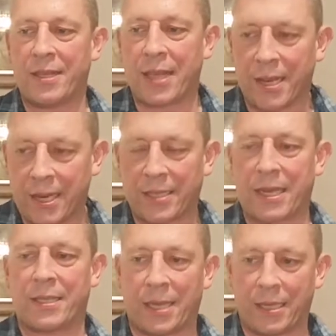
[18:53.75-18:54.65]
da da da
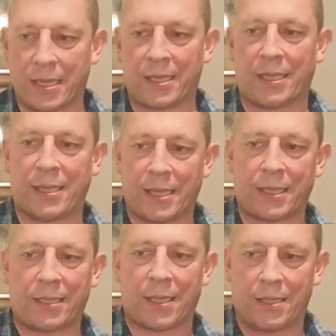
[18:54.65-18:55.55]
da da da da
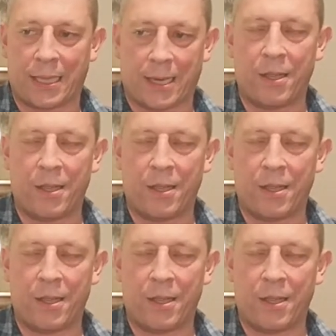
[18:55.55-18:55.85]
da da.